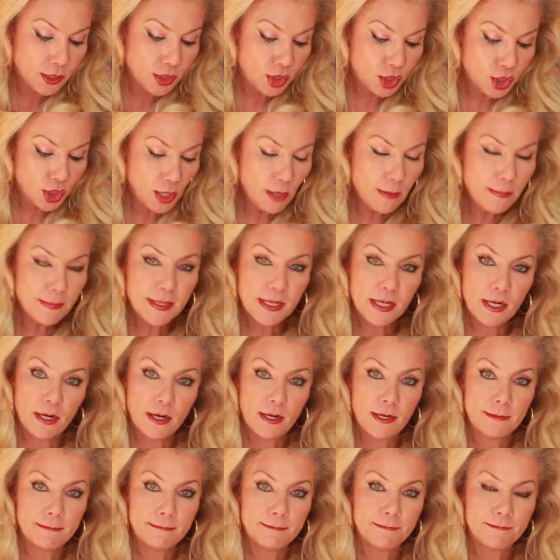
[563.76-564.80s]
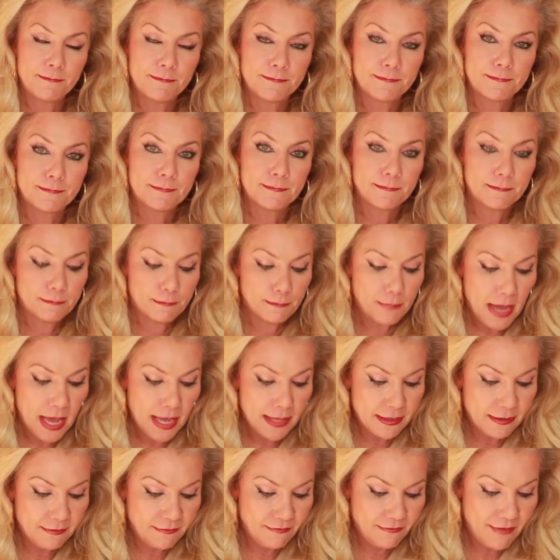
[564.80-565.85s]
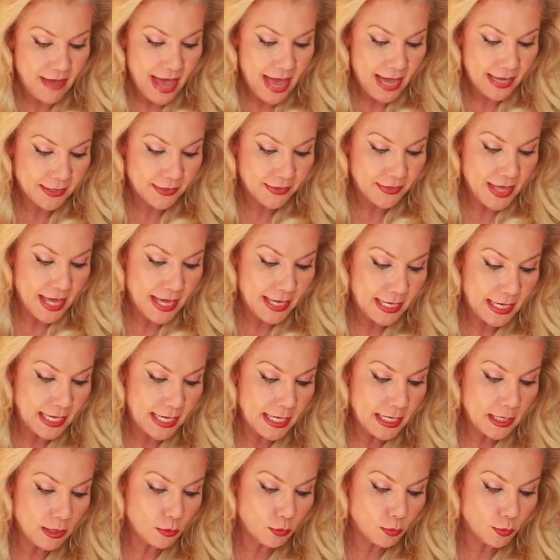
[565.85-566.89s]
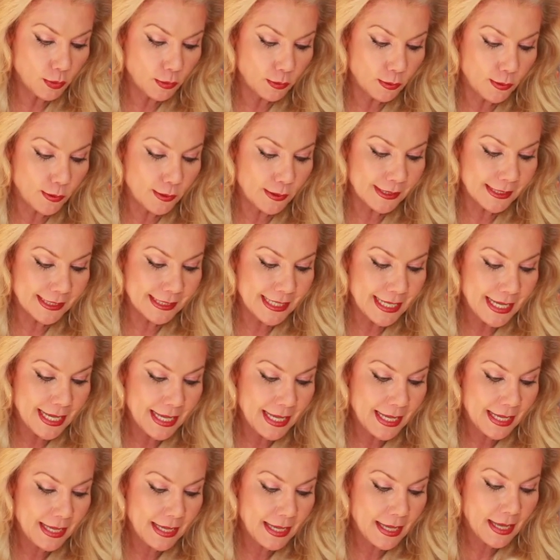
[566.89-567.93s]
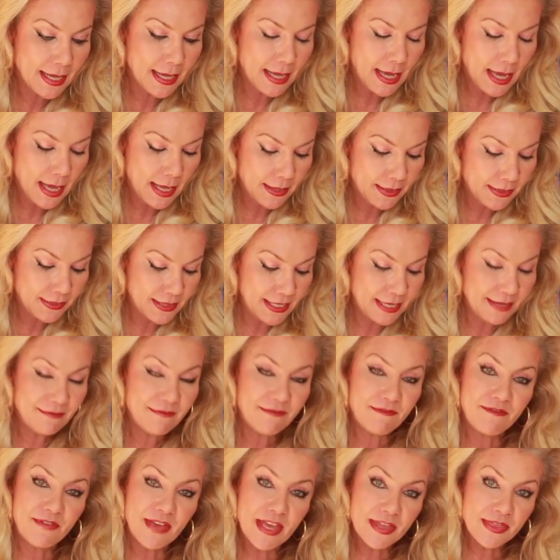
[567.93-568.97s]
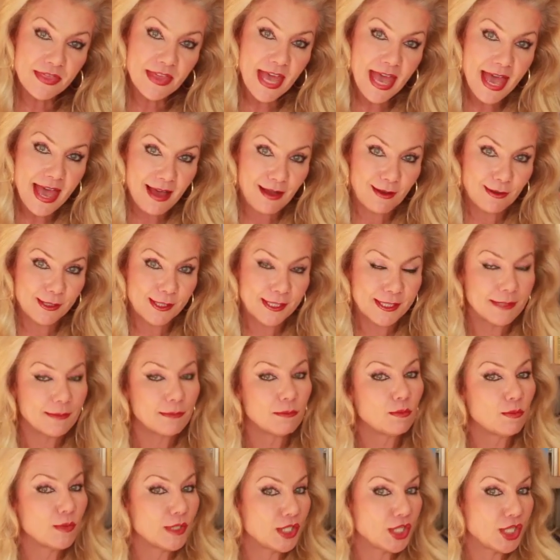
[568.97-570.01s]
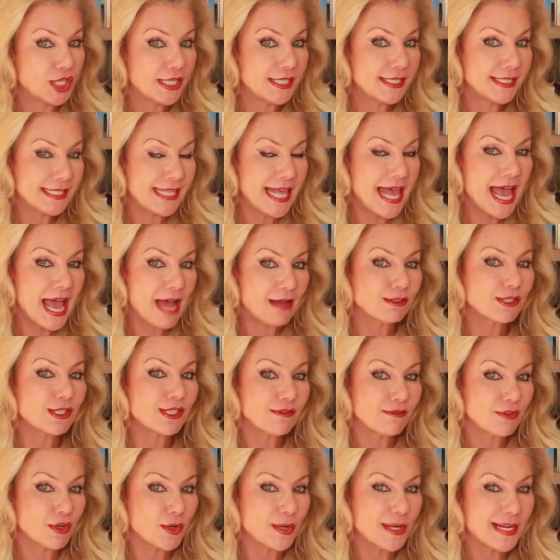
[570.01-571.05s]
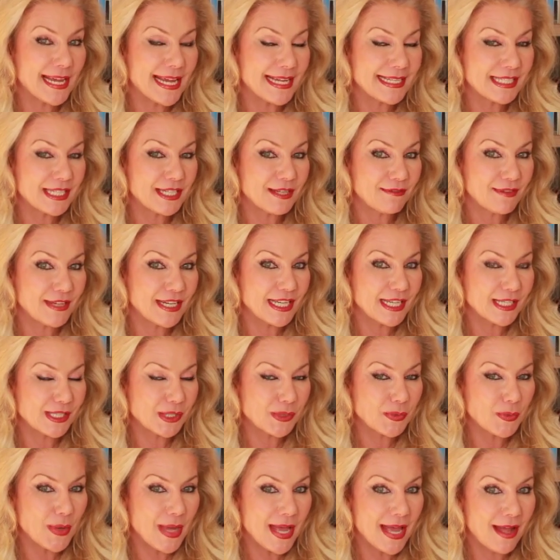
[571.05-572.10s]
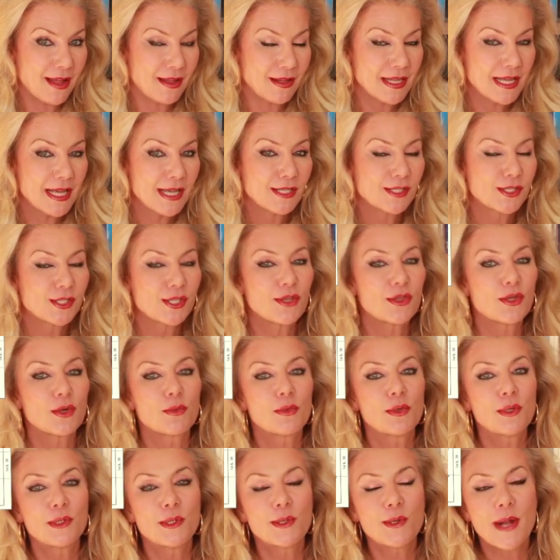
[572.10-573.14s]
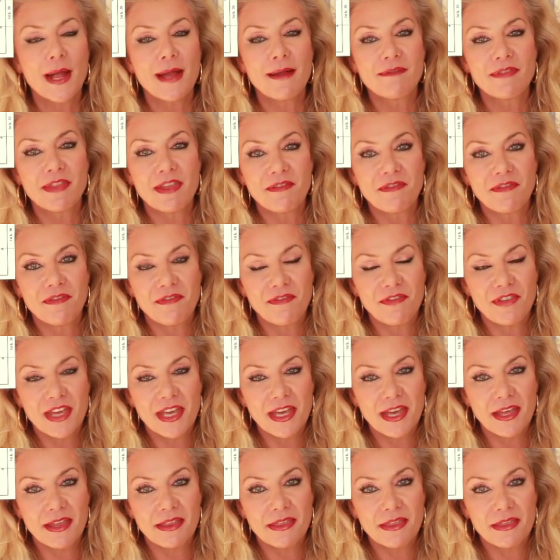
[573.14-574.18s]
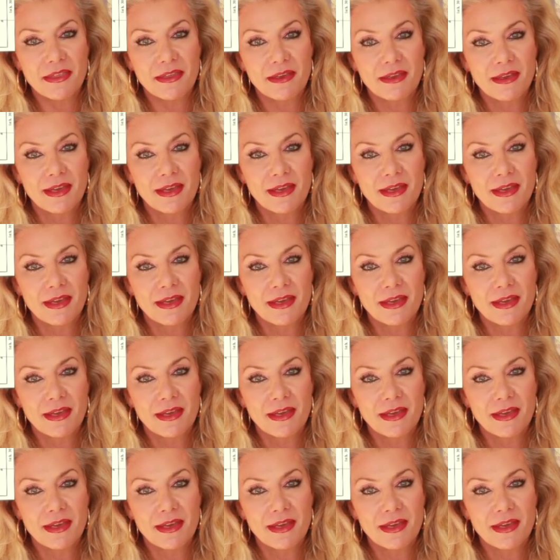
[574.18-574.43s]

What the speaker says: Jupiter, by the fact that it rules the fifth house, which is the house of creativity as well, so the ruler of the fifth